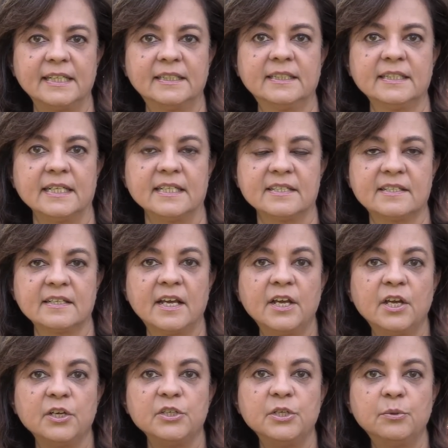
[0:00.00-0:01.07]
illness,
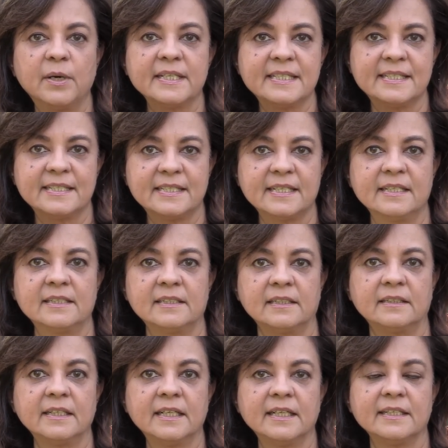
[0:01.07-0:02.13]
you are
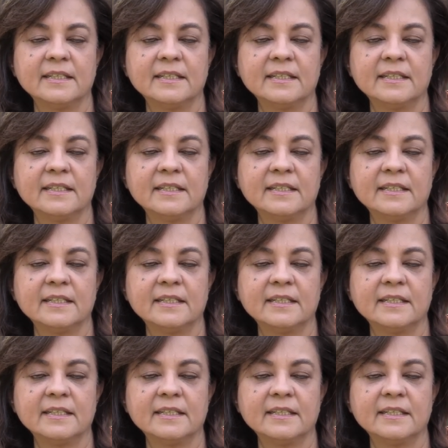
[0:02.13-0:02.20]
still